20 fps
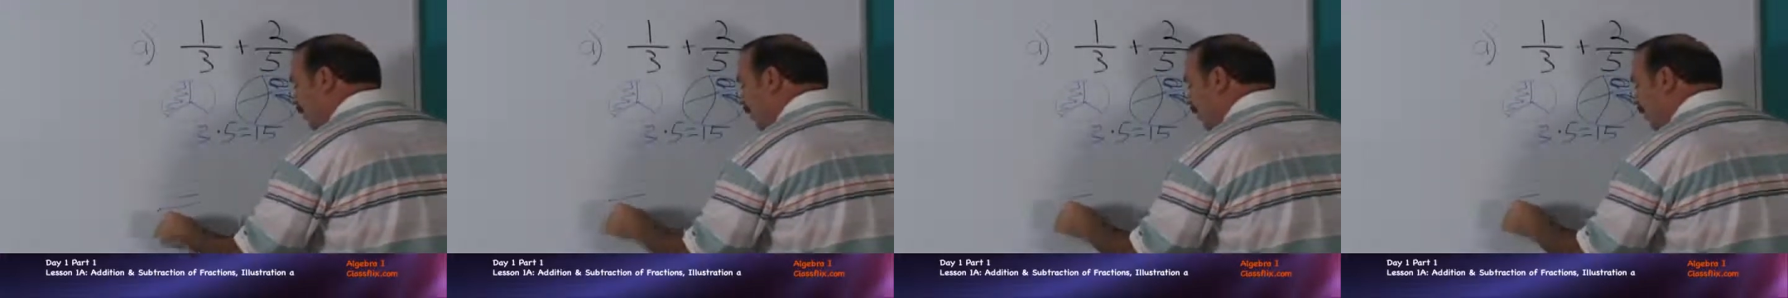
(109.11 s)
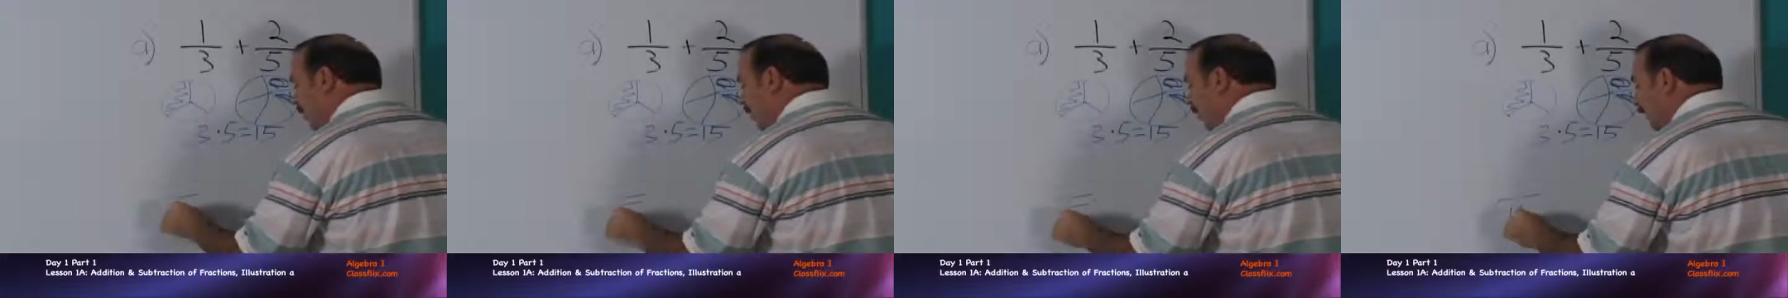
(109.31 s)

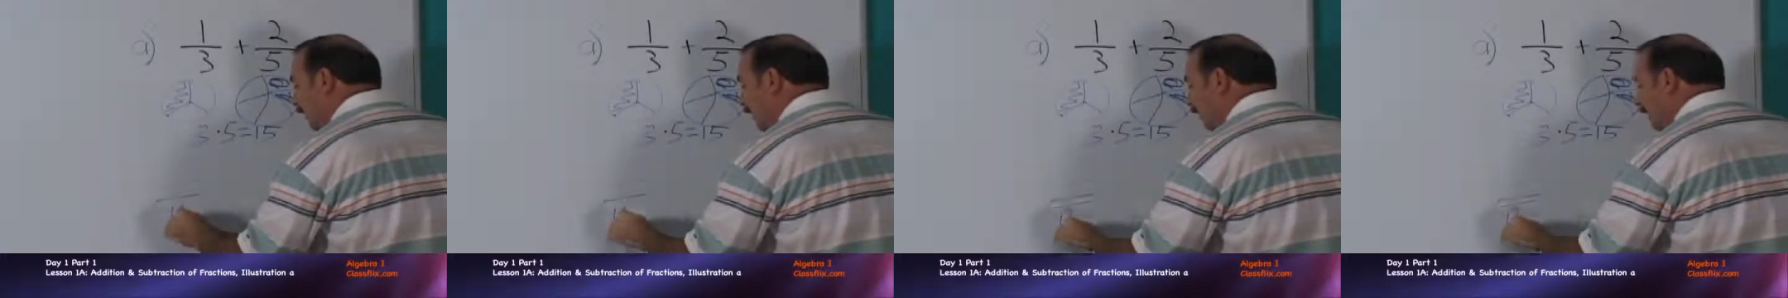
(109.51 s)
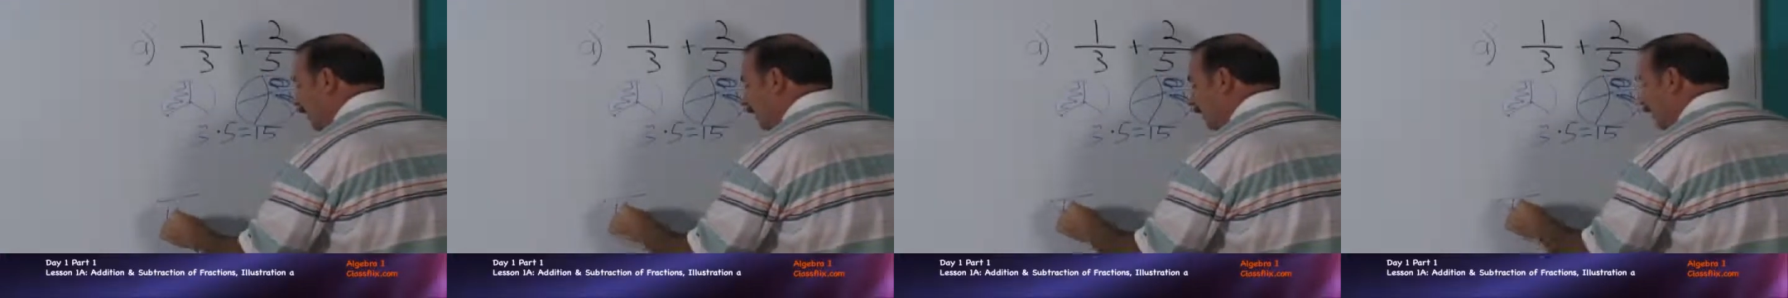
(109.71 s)
that
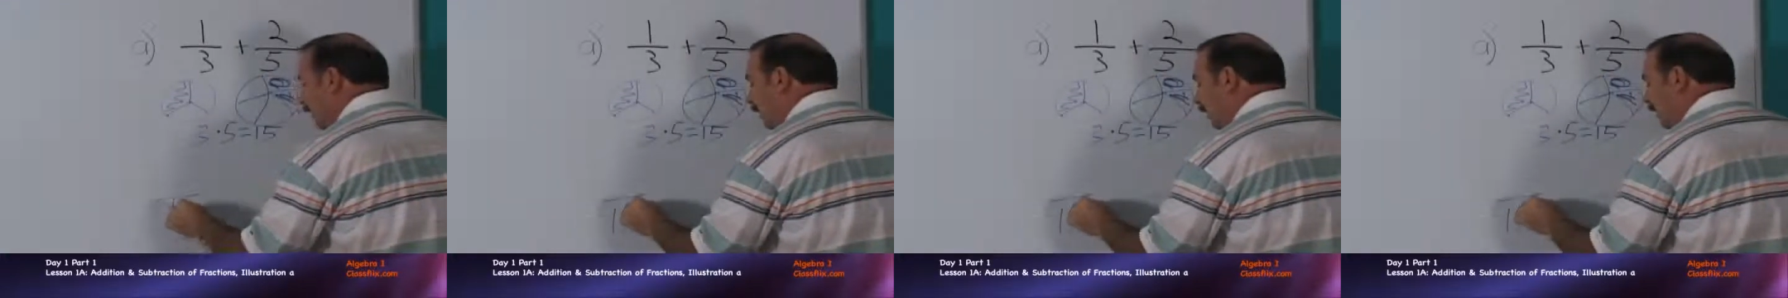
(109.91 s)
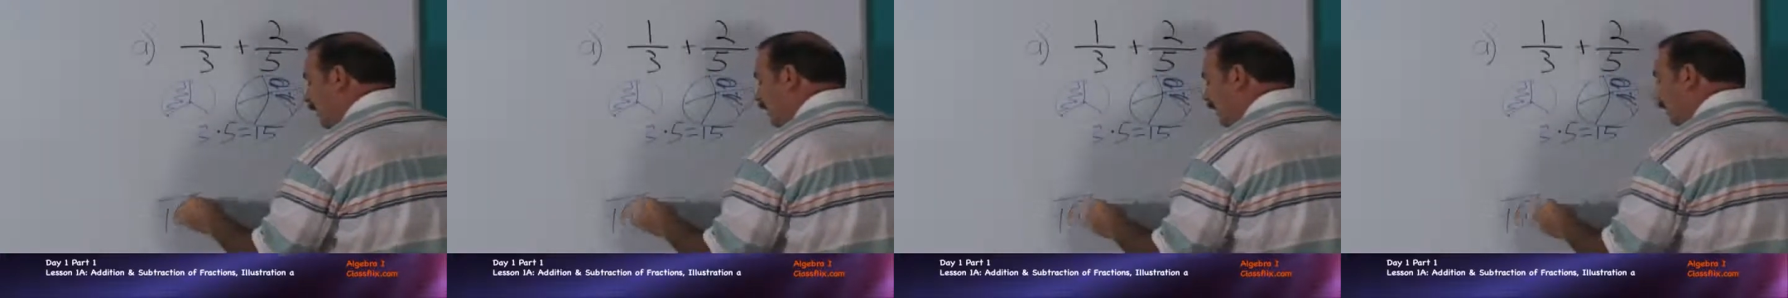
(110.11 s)
is
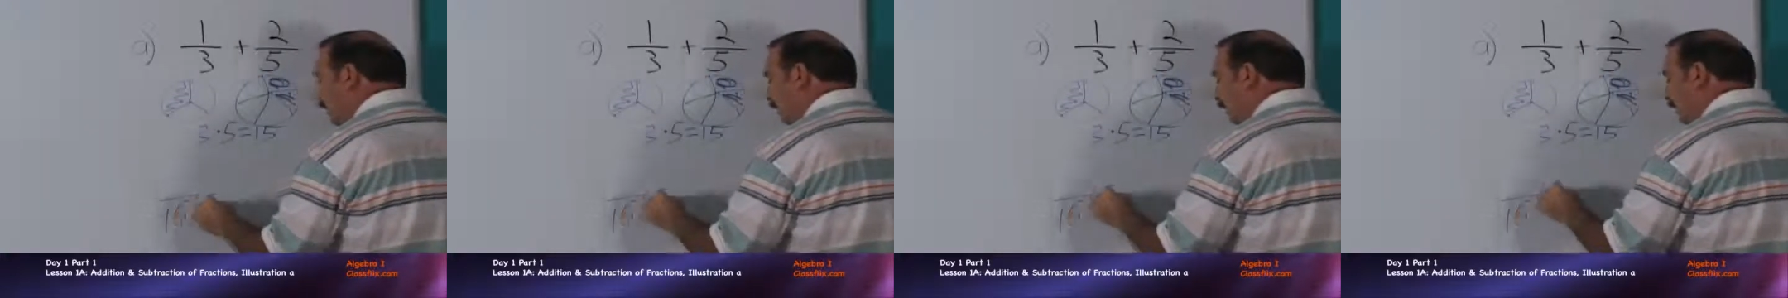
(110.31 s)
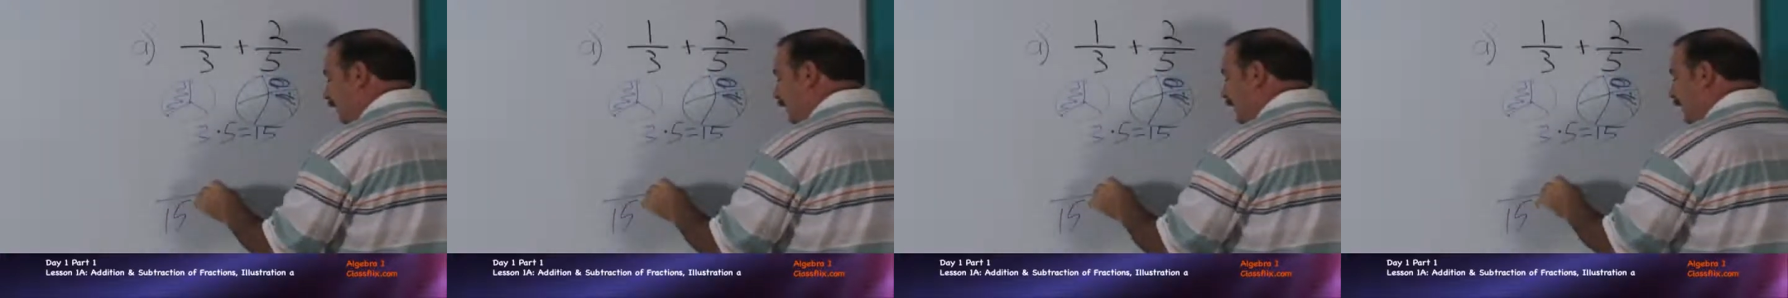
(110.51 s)

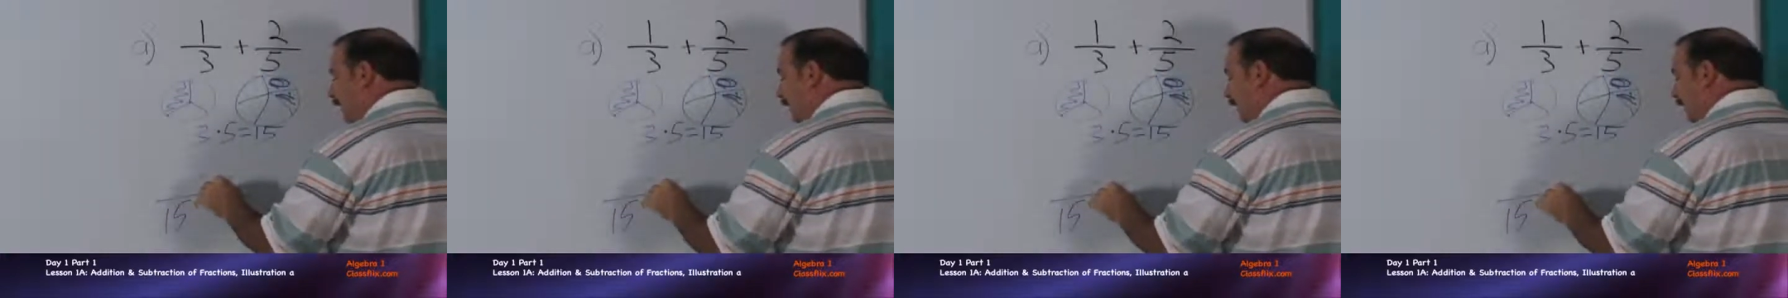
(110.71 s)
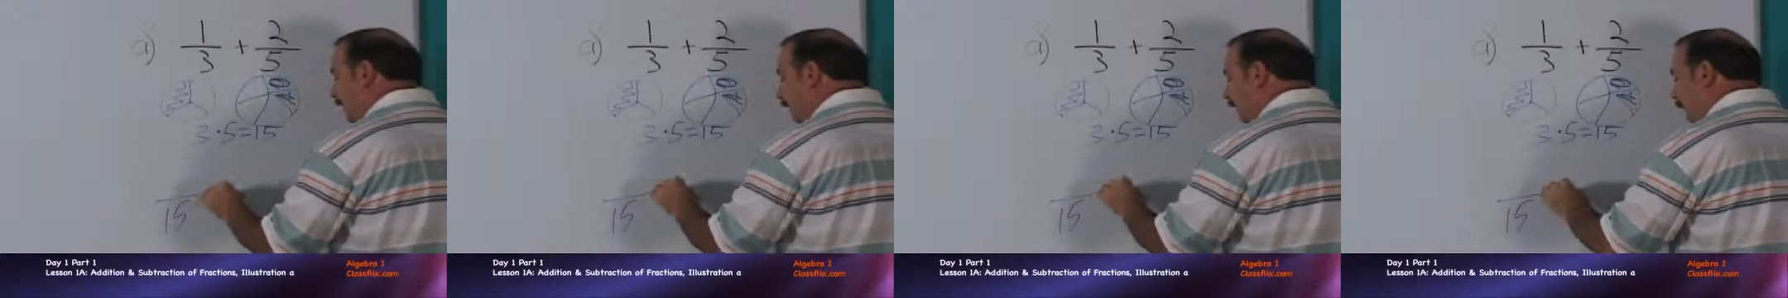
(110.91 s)

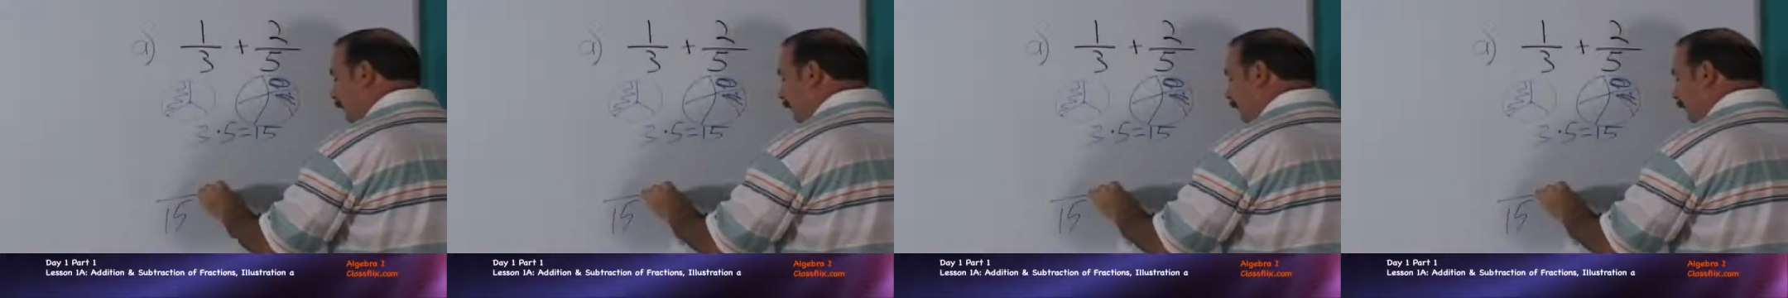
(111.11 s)
15.